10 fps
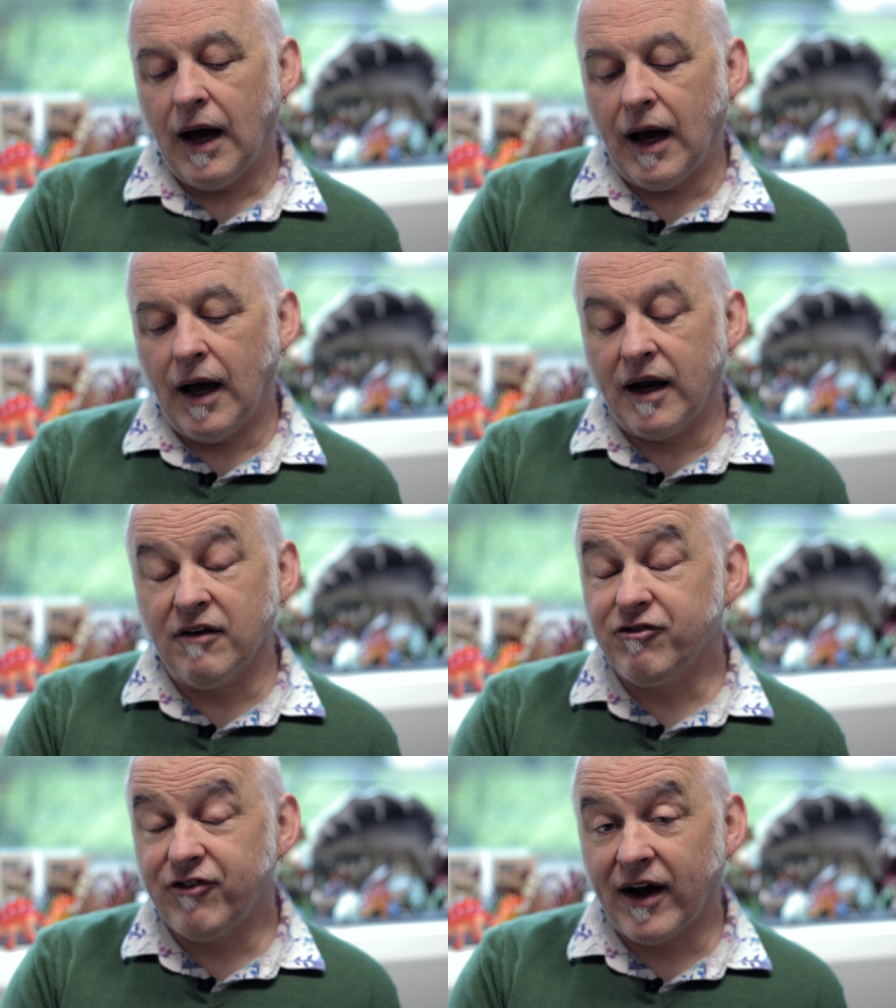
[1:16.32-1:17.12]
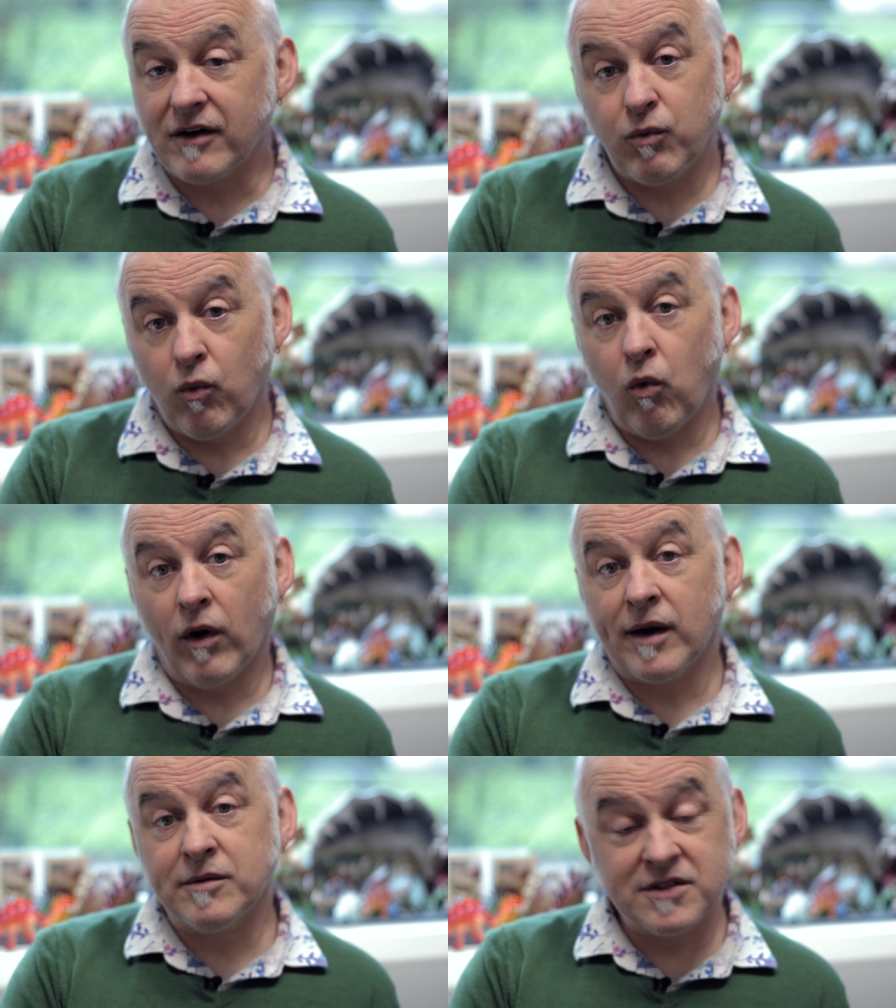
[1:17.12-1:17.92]
Uh, and in fact,
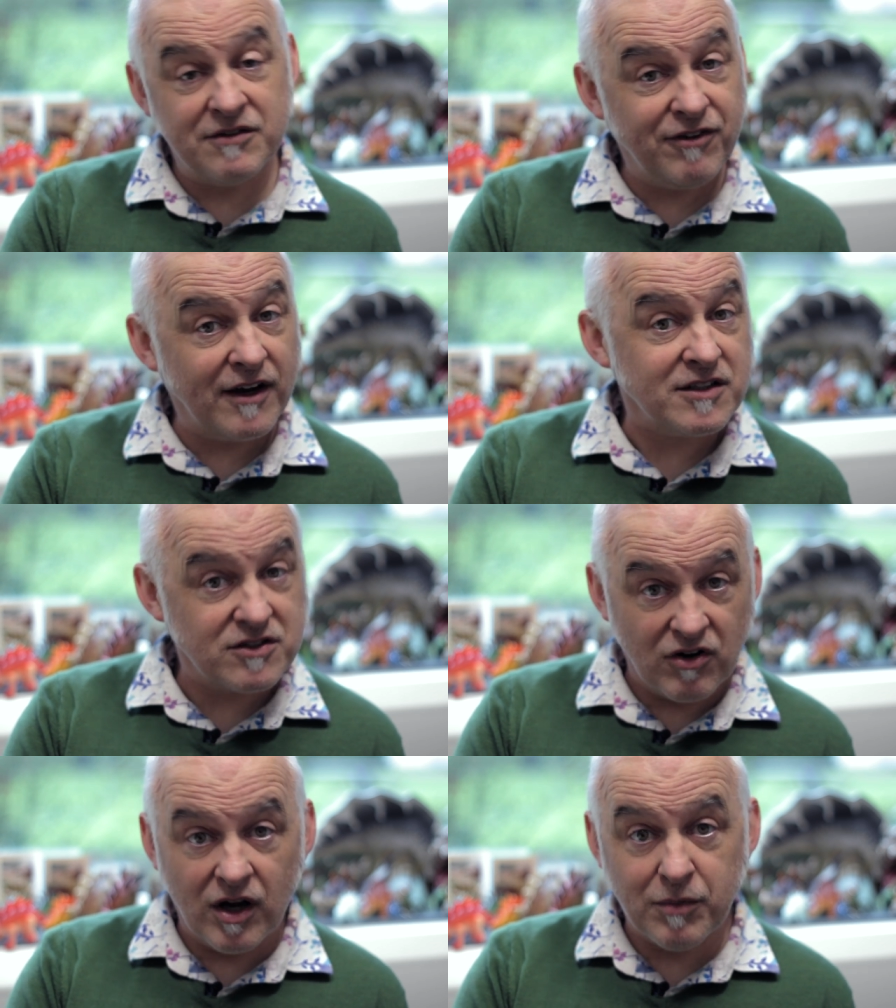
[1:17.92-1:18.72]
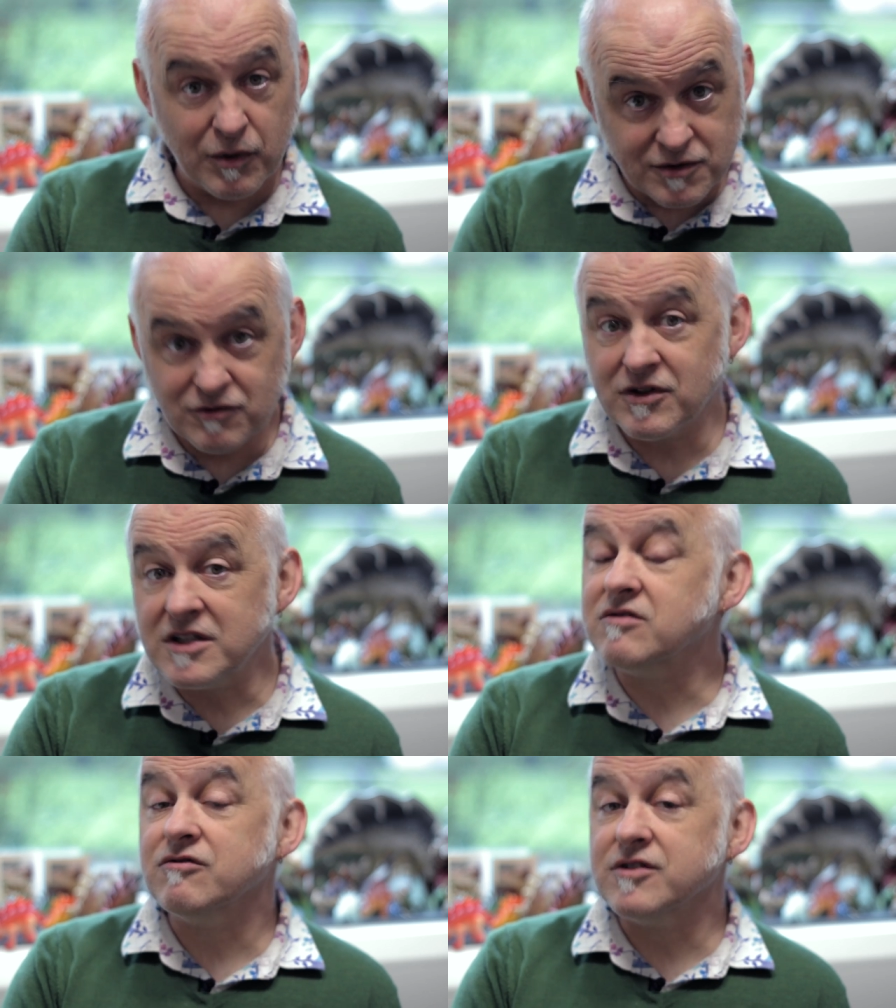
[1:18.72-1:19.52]
what I was in fact describing was the
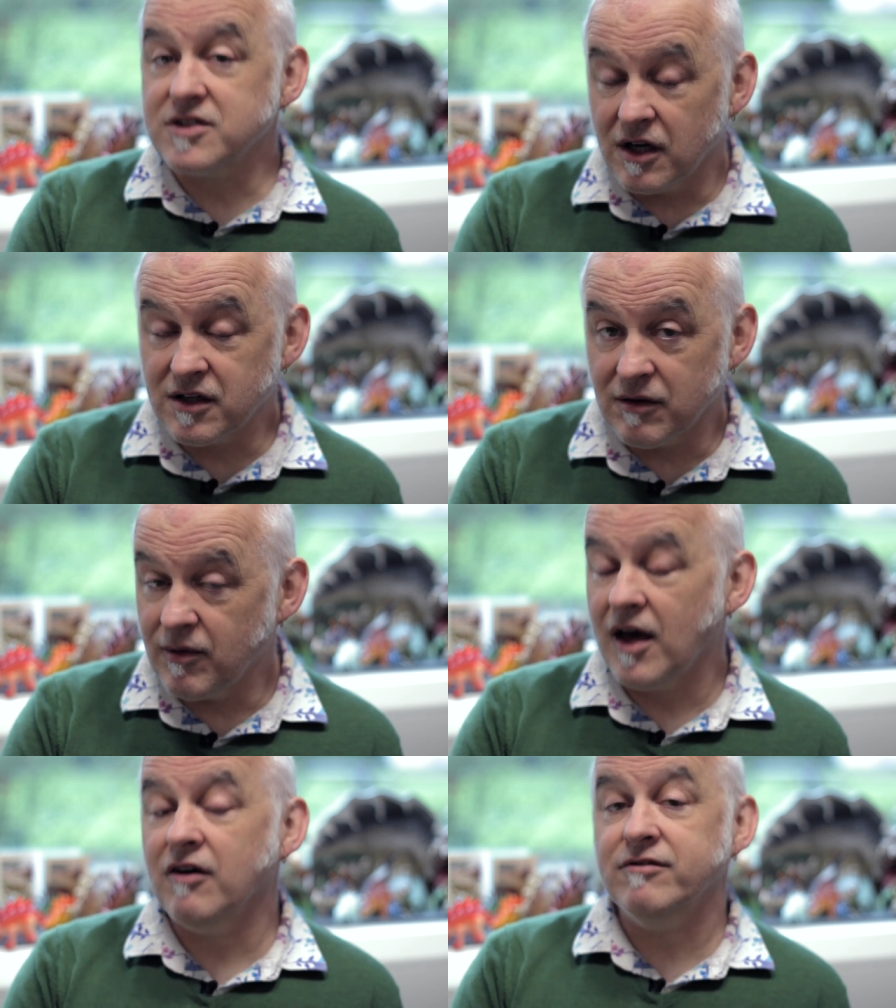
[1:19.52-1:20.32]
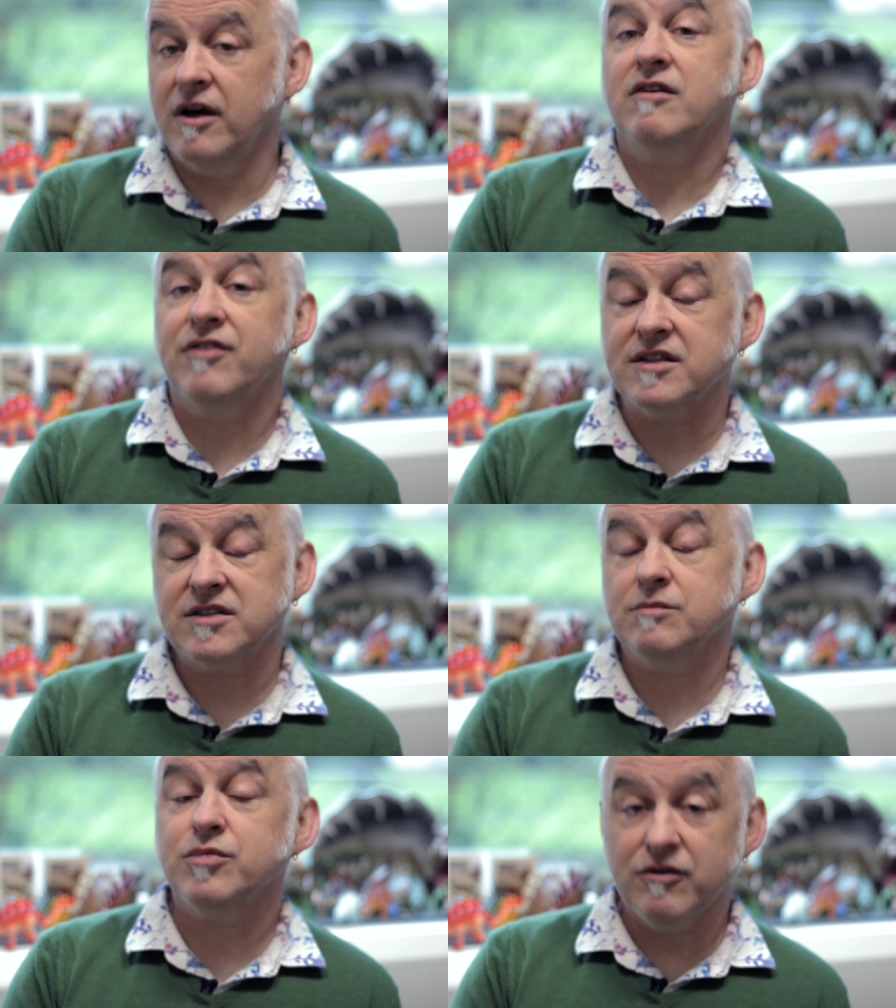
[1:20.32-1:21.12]
reason for studying. They are very, very
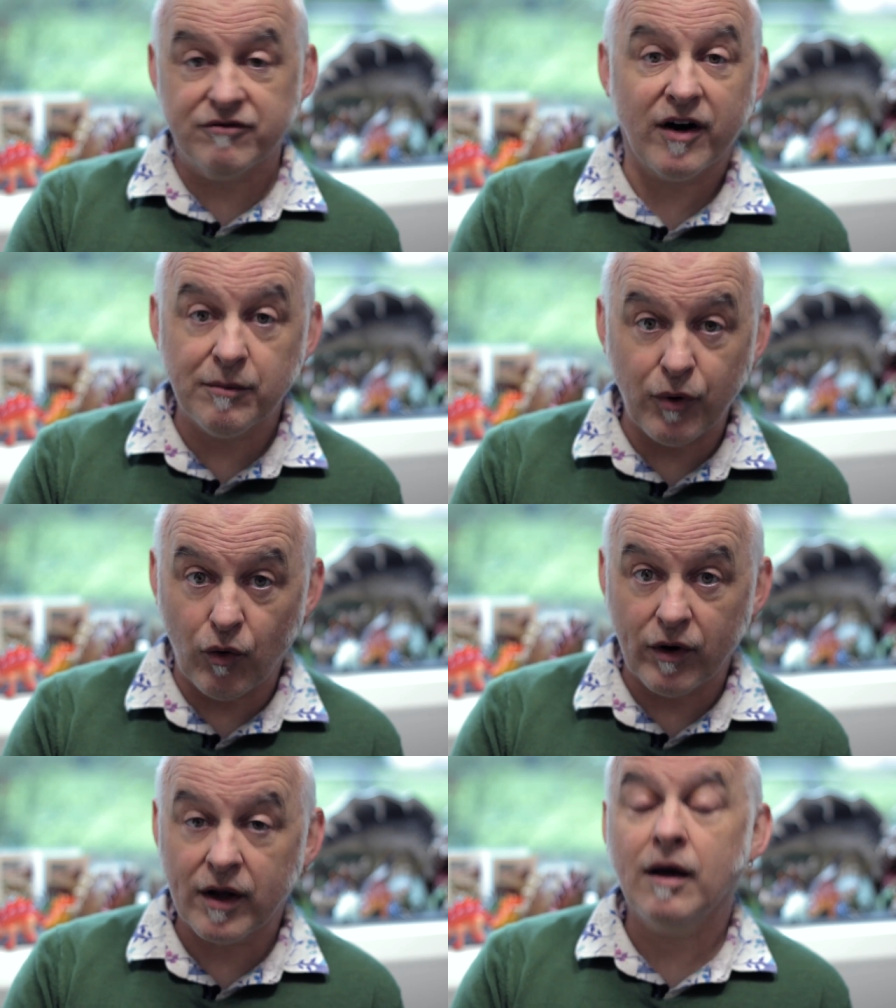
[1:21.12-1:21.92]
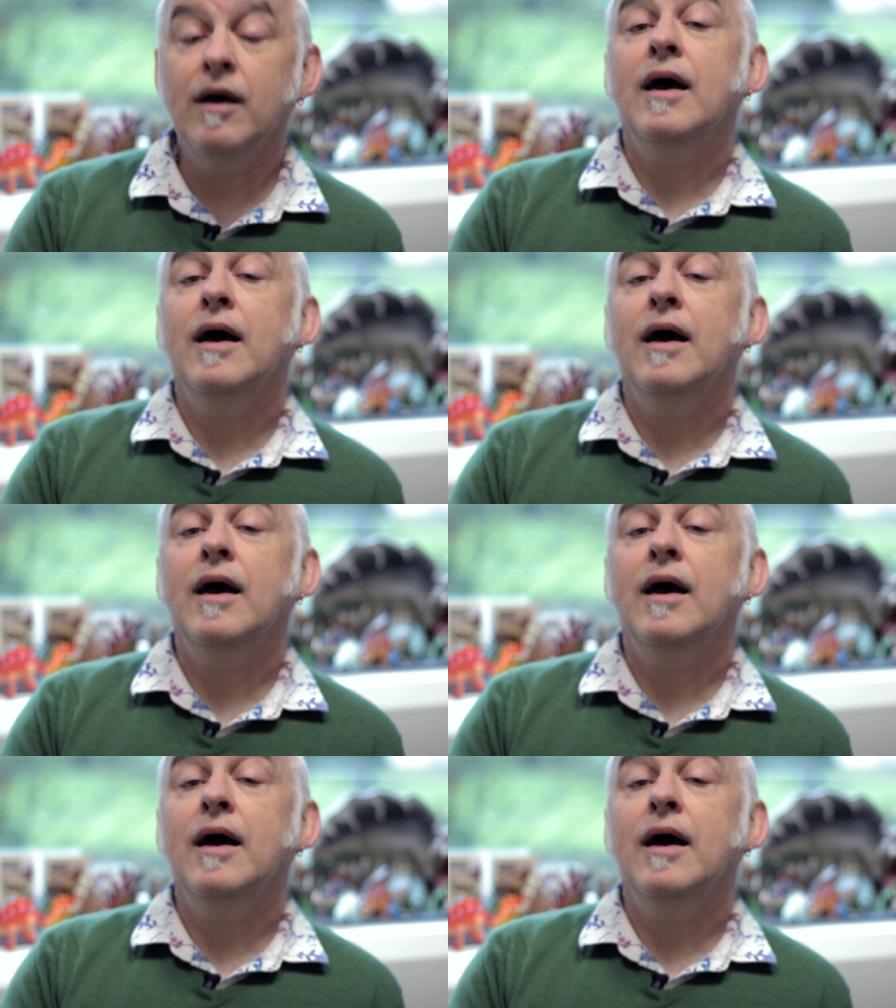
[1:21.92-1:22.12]
simple and very boring.